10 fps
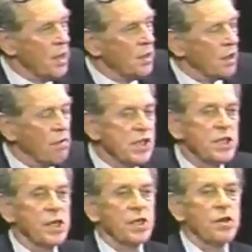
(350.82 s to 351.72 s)
The
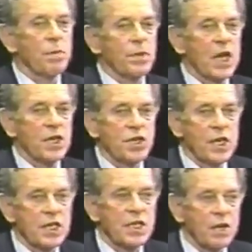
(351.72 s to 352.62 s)
Christian interpretation
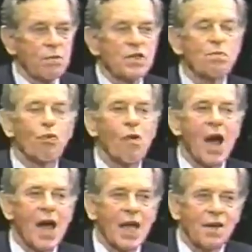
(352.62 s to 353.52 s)
is that it was
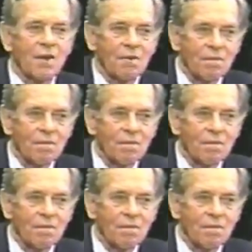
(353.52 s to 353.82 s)
pride.